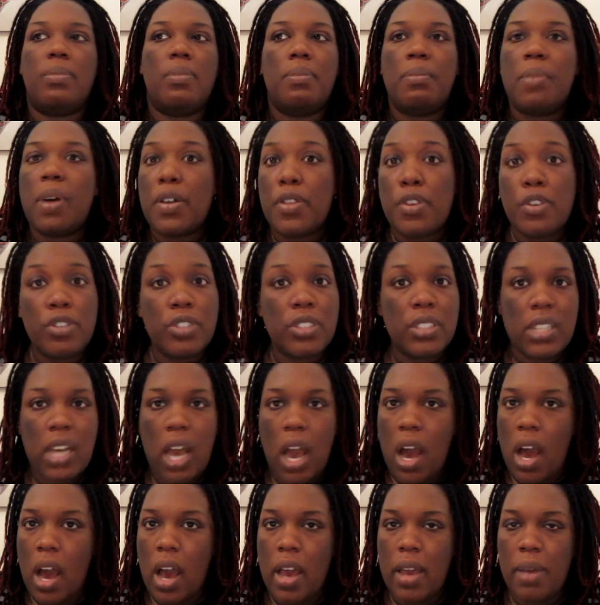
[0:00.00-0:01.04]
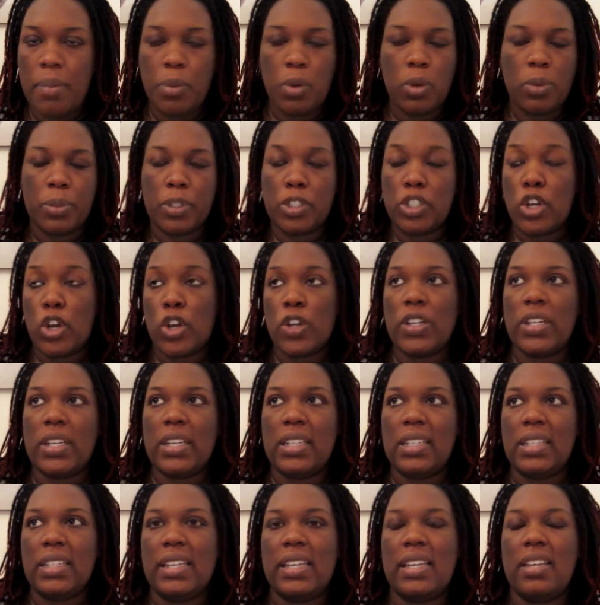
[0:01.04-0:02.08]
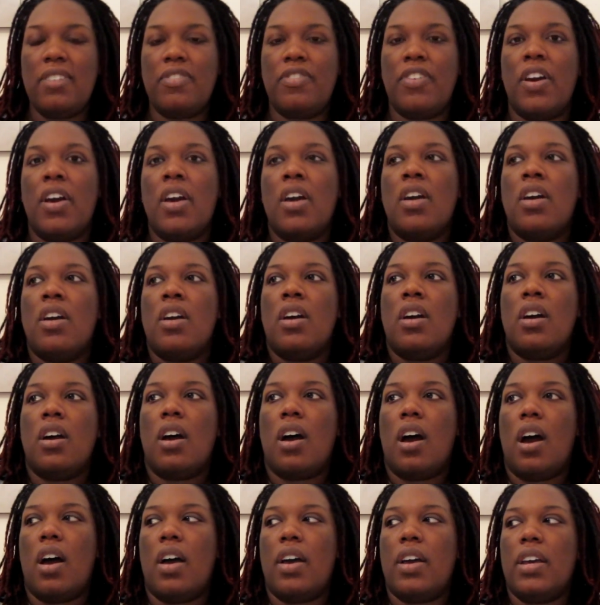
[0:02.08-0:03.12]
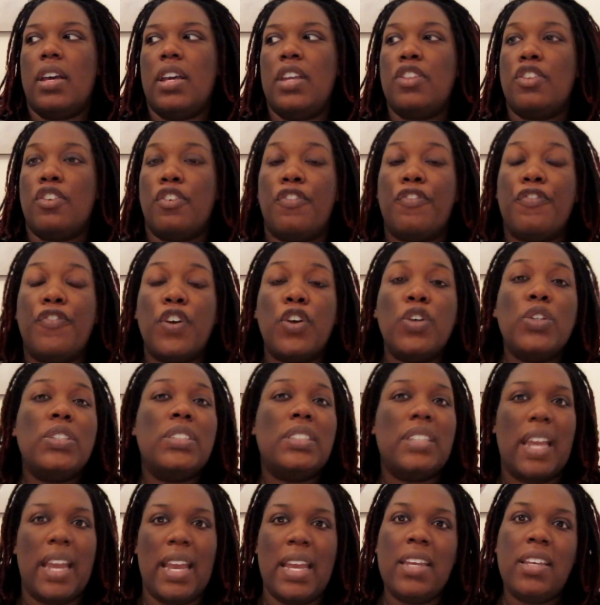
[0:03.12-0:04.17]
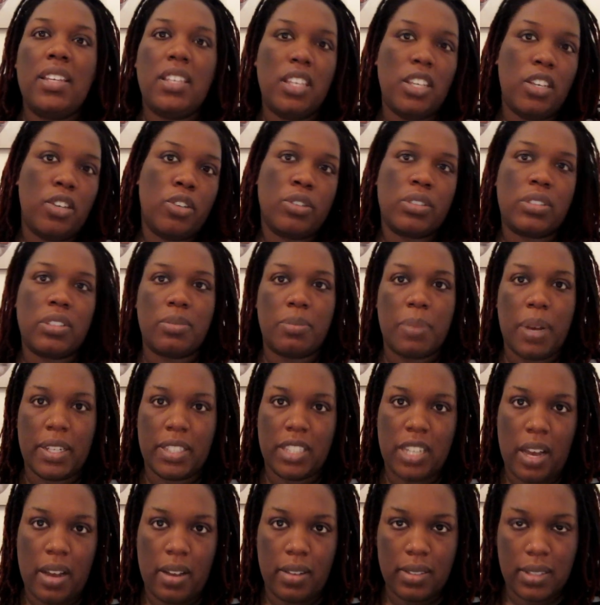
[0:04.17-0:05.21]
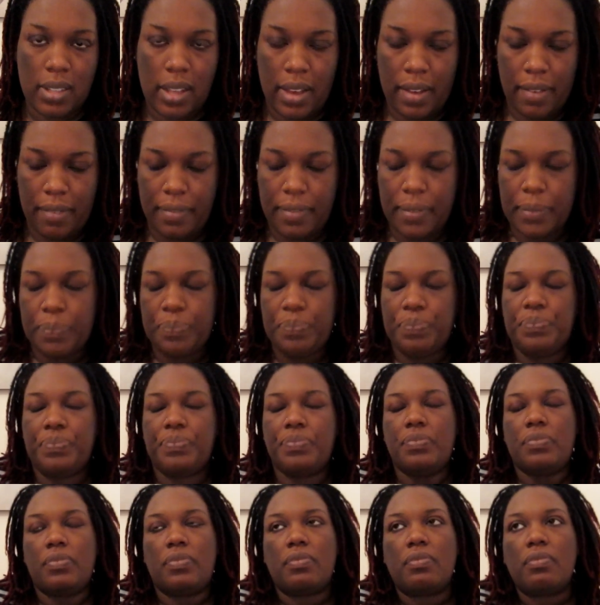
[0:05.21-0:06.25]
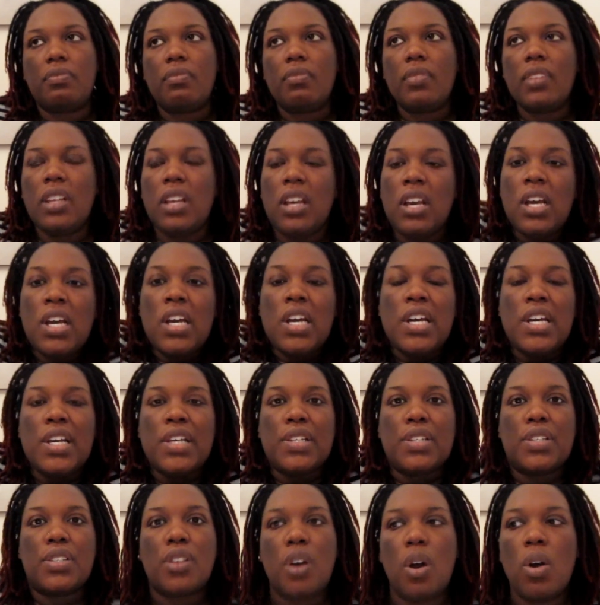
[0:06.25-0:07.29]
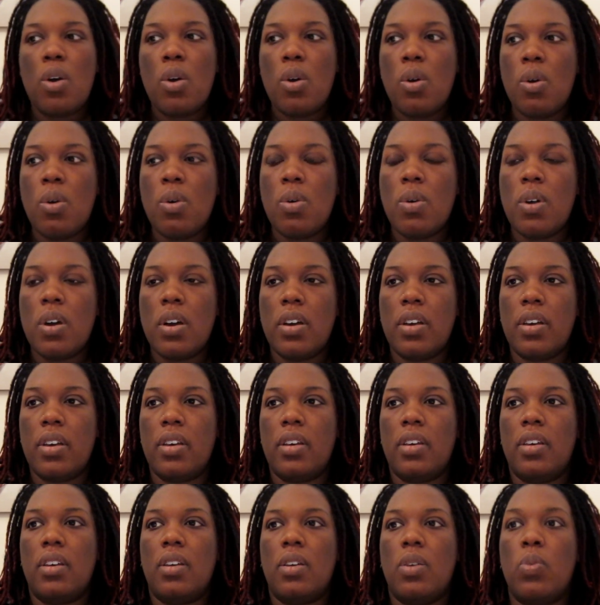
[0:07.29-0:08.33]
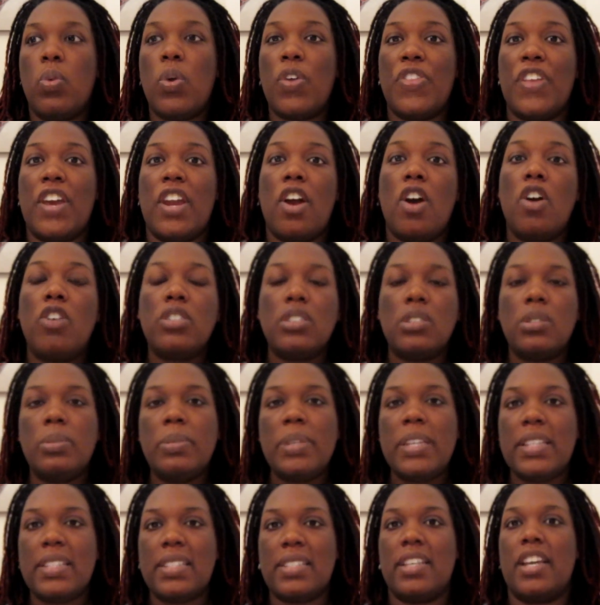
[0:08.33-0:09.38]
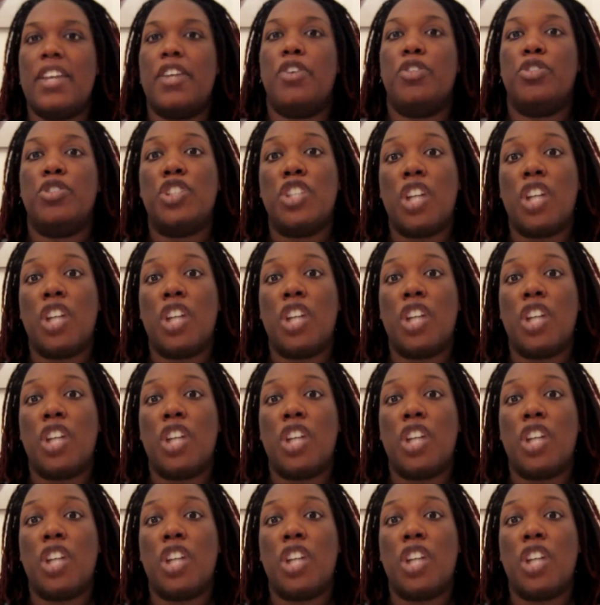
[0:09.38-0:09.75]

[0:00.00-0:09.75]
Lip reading: mother's time or maternity leave in the first 8 years of my child's life. So what that also means is that your